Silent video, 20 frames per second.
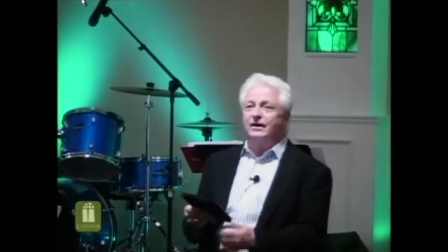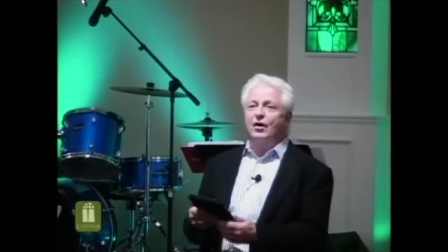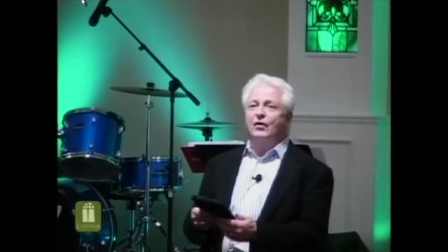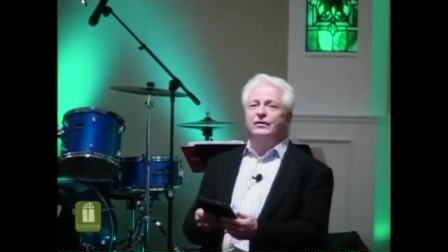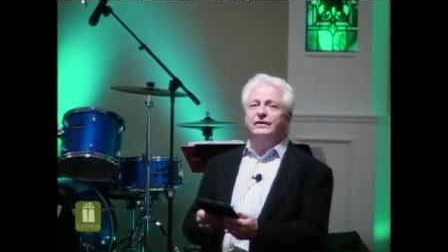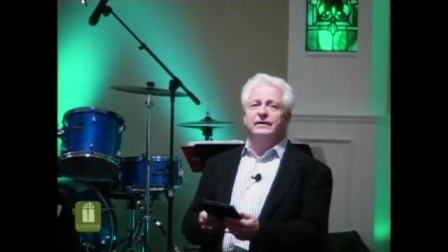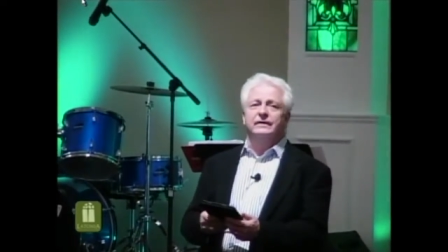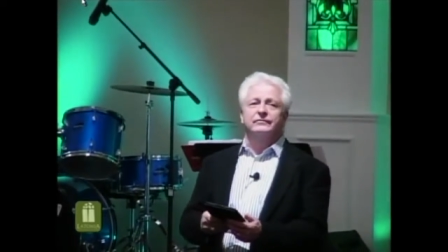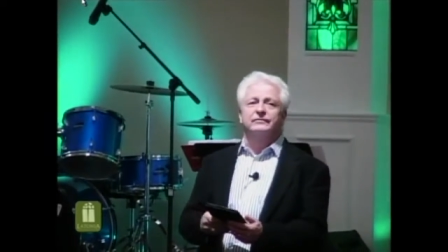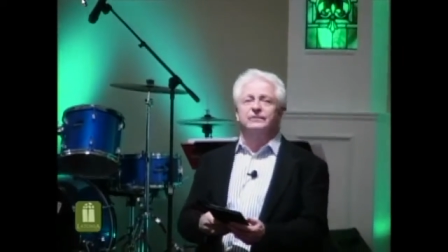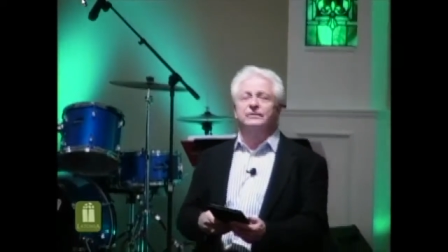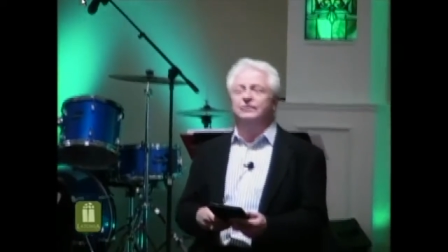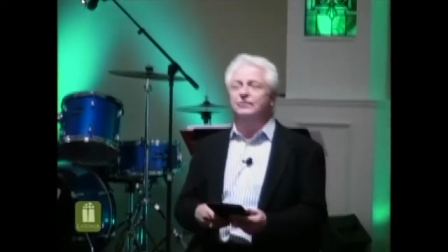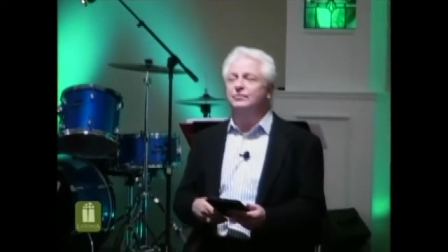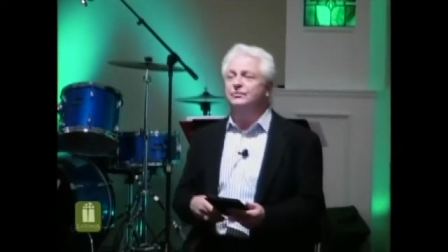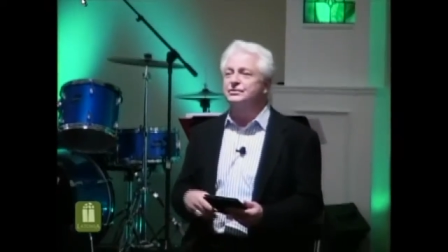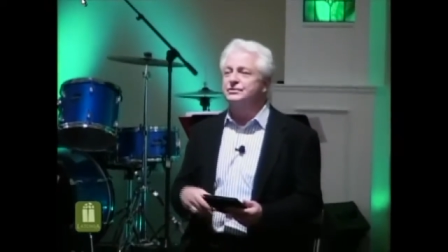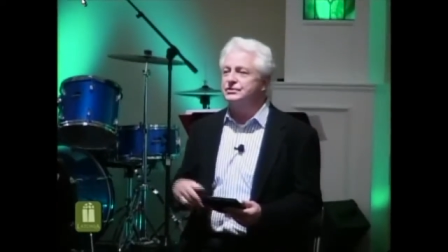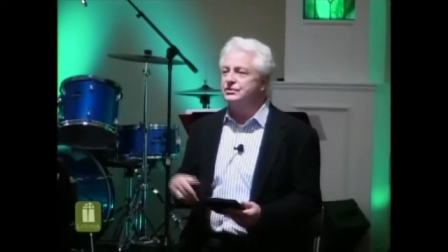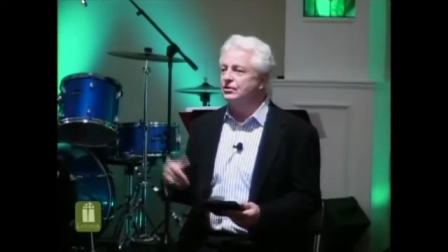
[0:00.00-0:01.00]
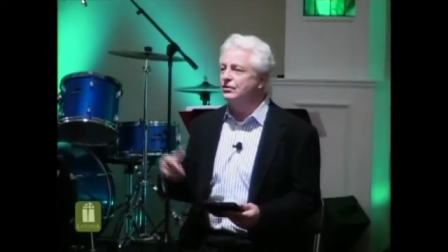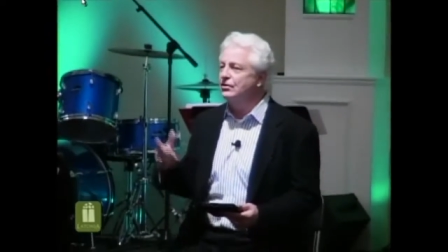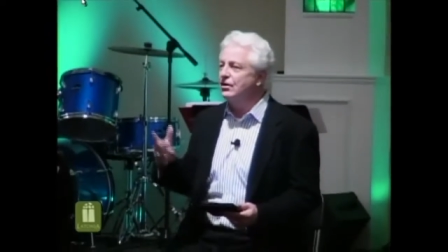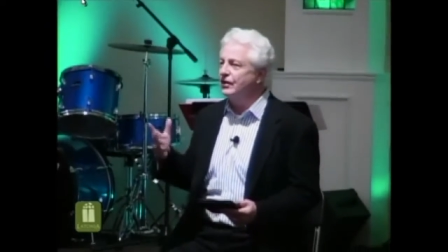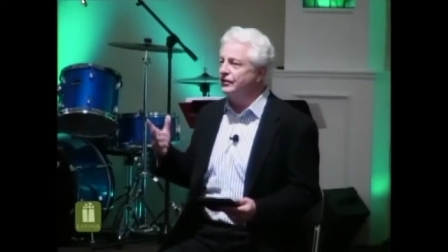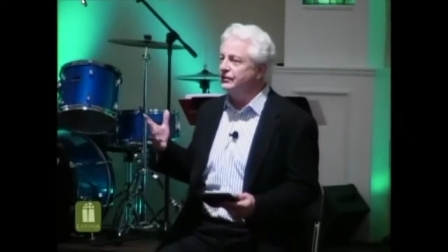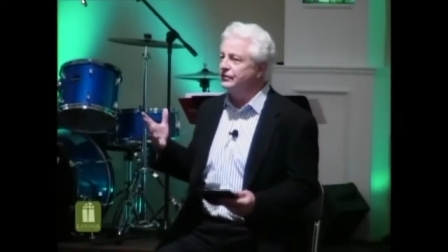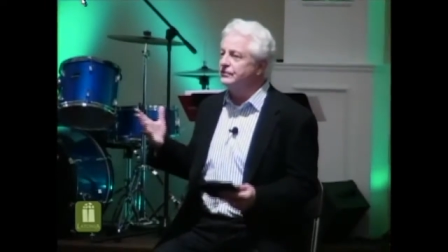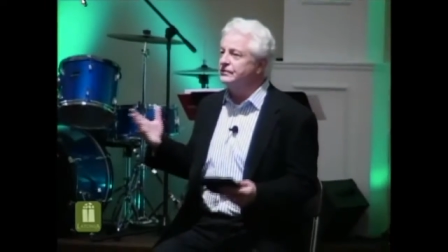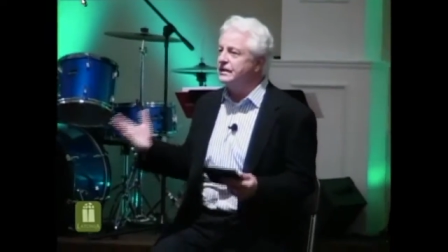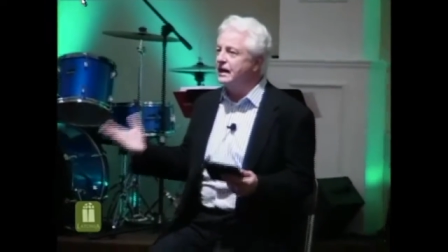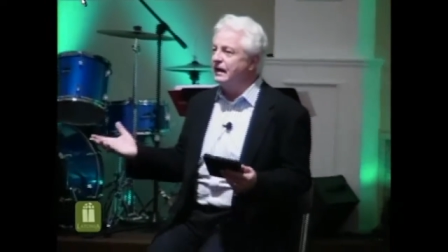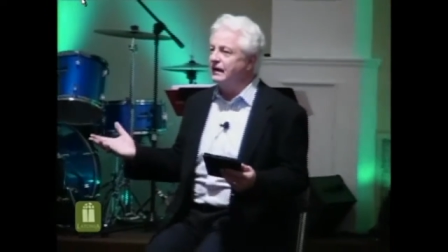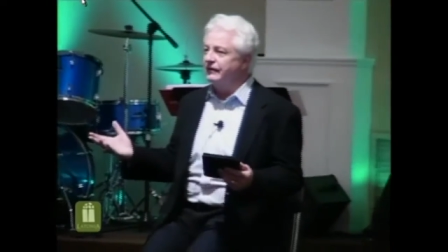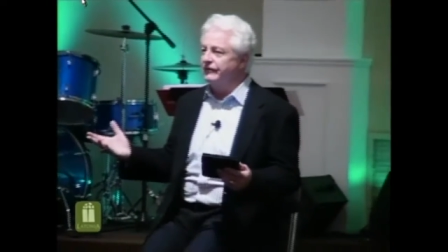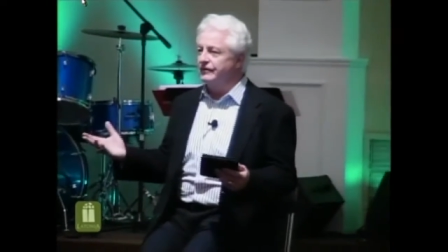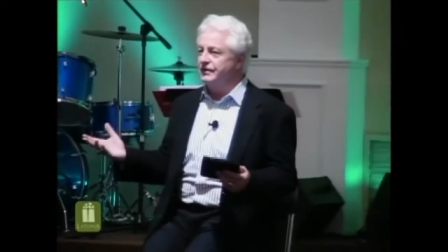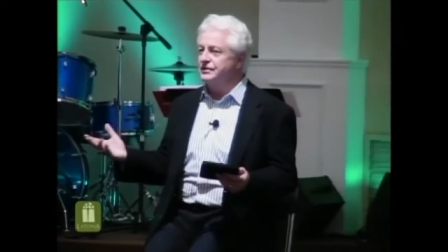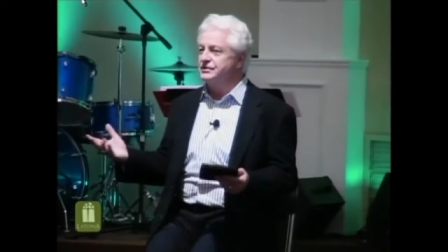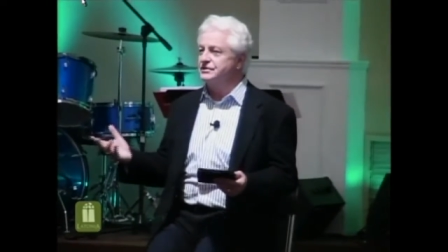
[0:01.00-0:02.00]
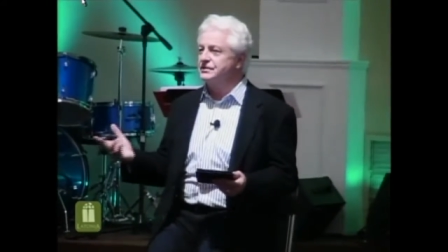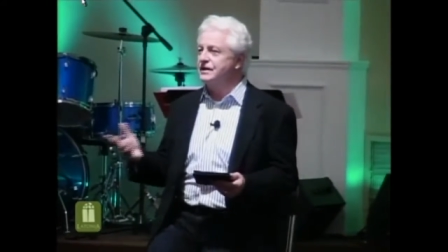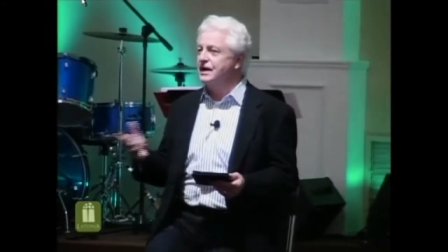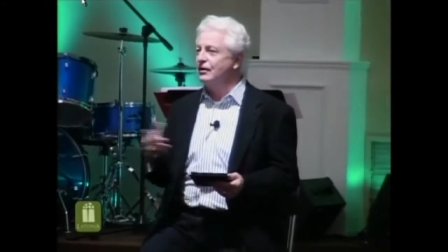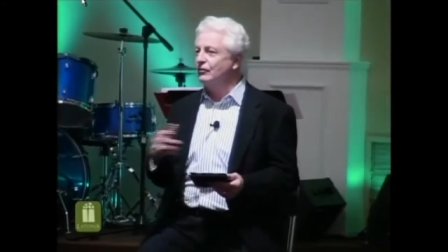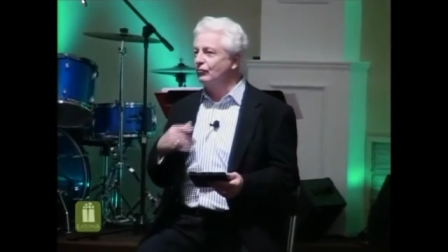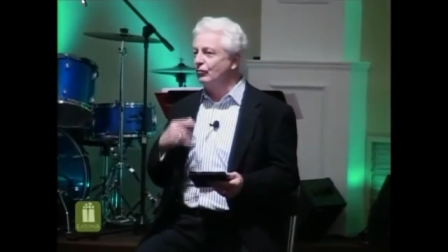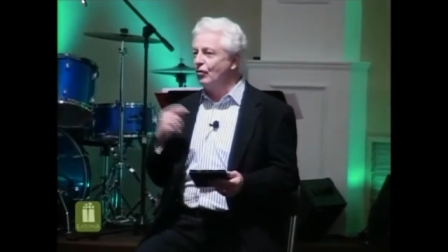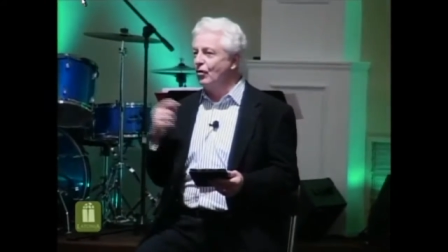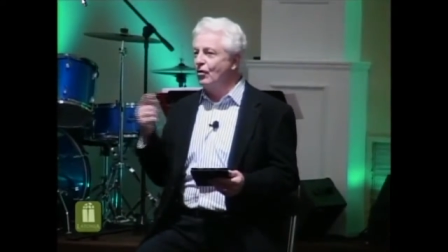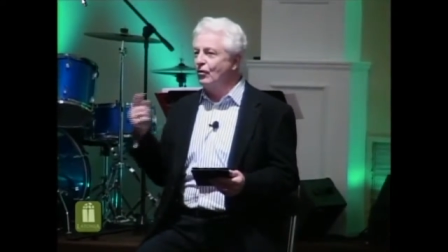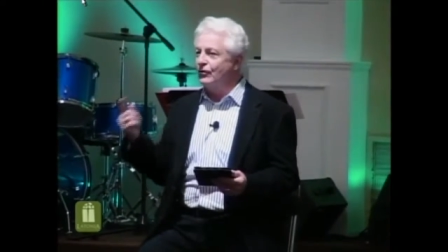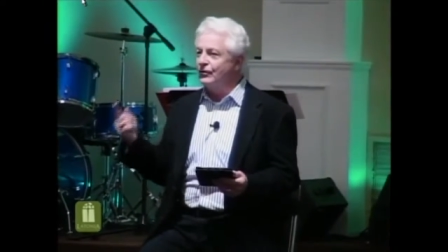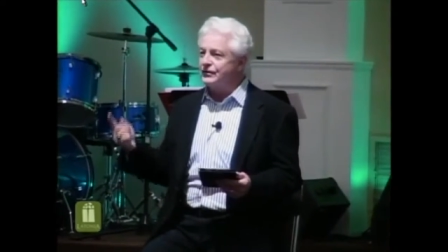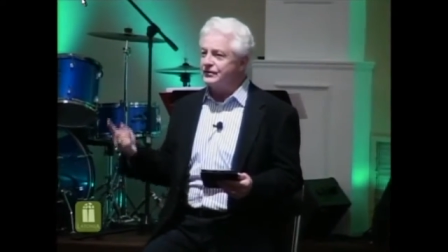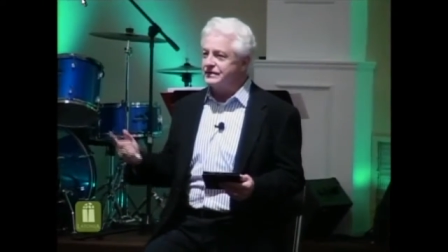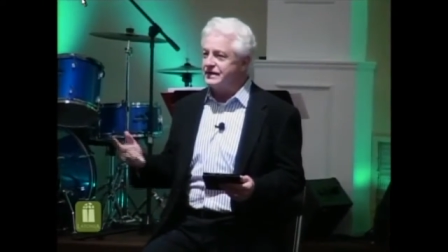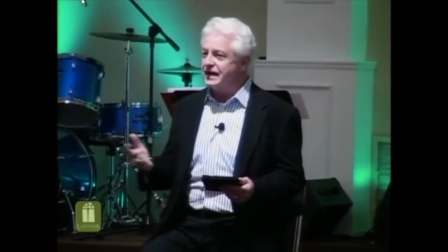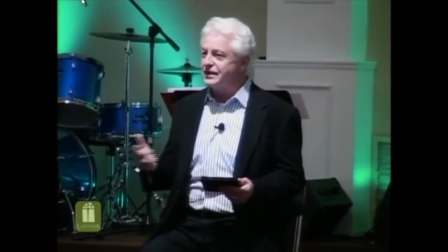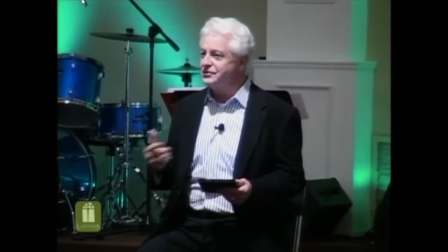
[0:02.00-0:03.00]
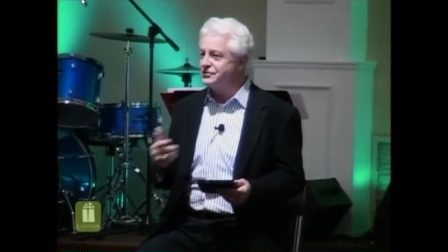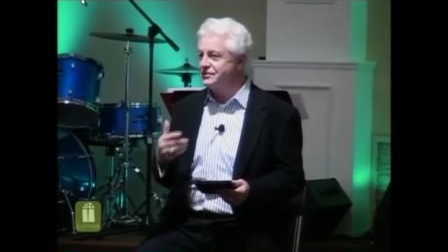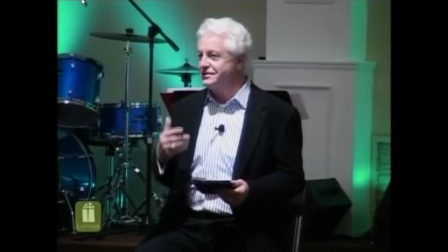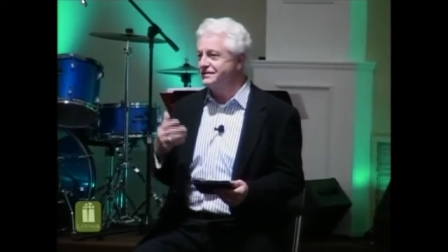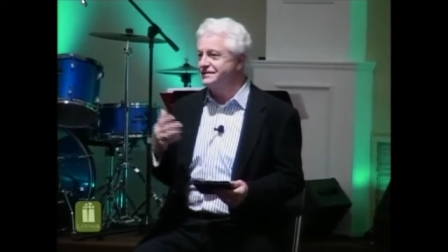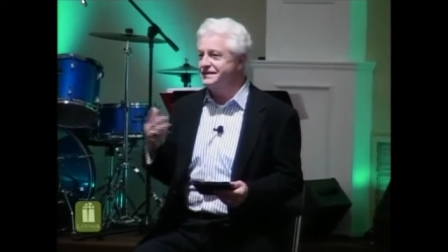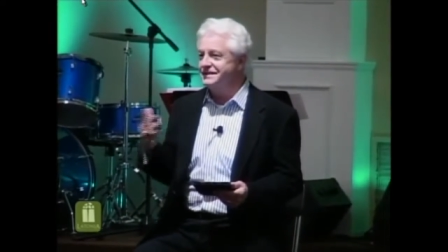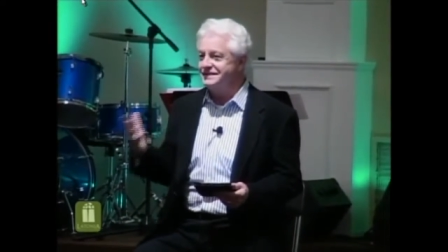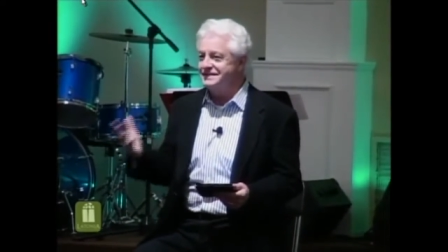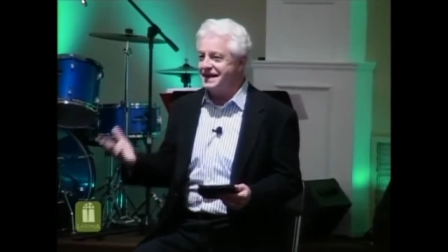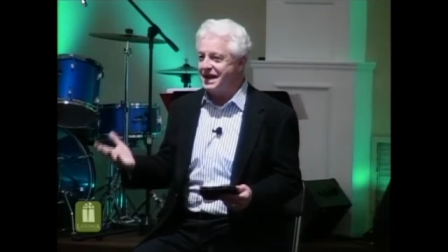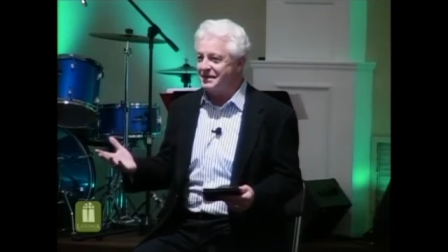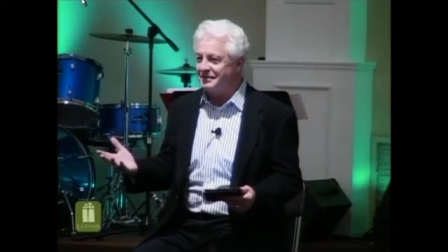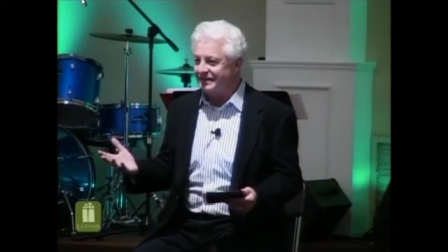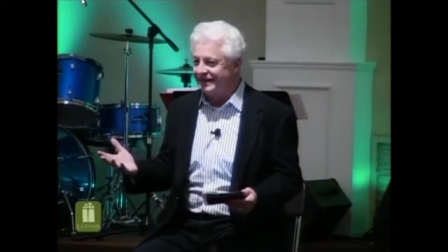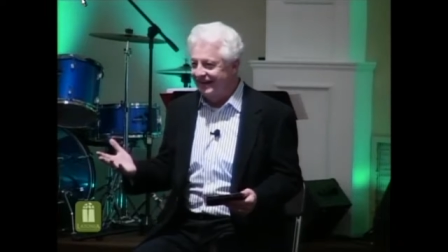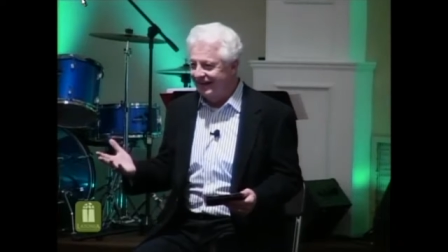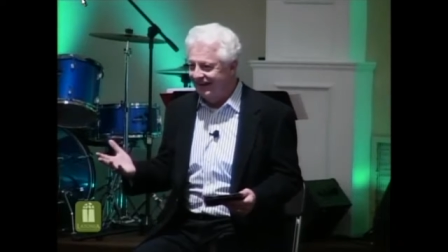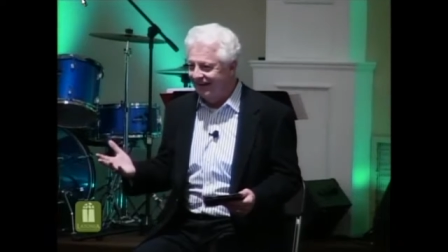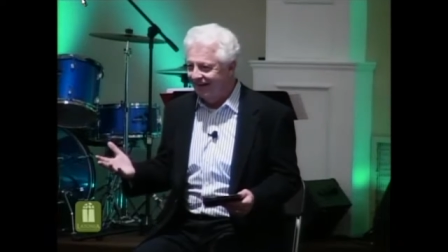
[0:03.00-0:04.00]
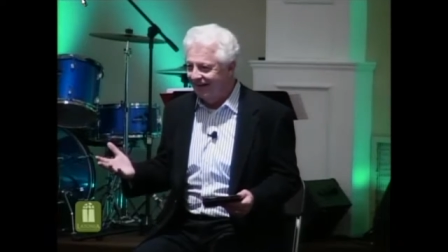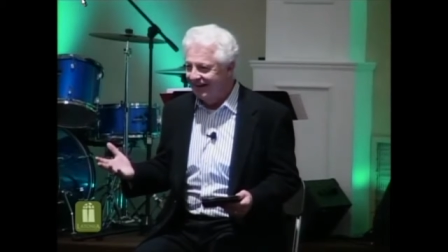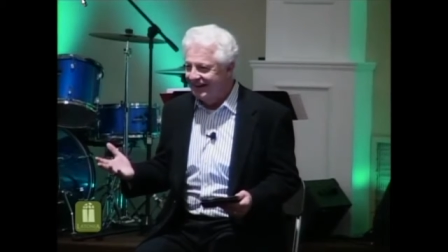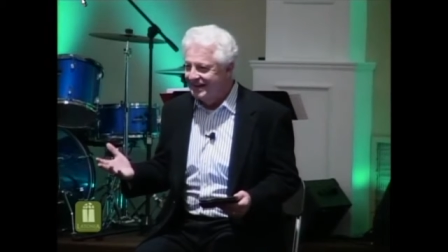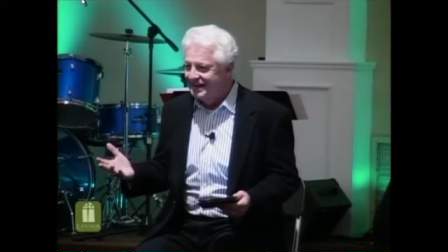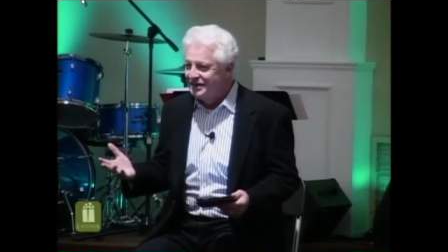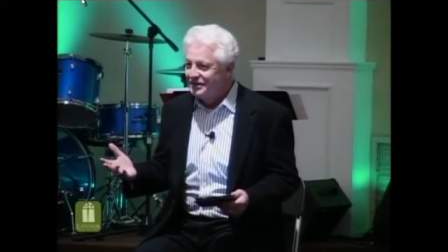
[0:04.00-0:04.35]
it, all you have to do is turn on your television and roll the stations this time of year.